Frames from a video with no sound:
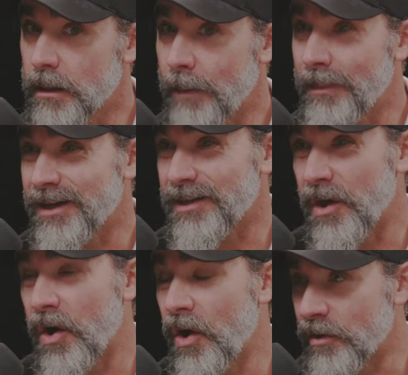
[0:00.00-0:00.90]
I'm not going to
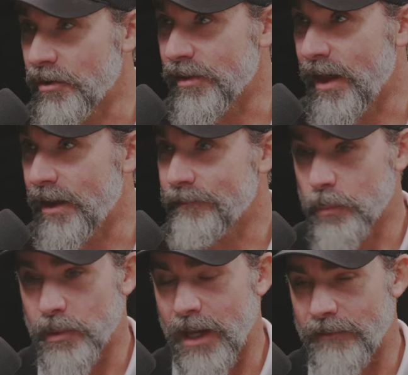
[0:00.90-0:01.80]
honor that.
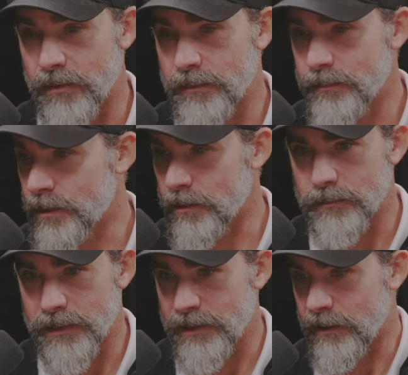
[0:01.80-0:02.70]
We have a you
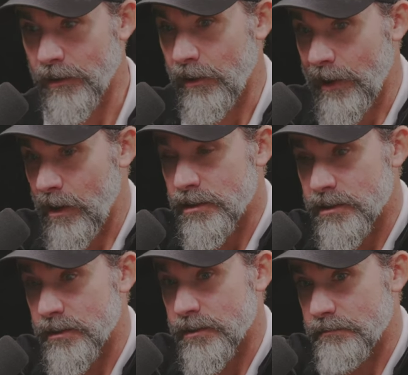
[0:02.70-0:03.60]
know in in our house
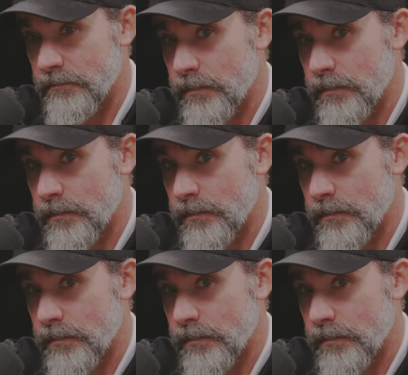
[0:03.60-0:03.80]
there's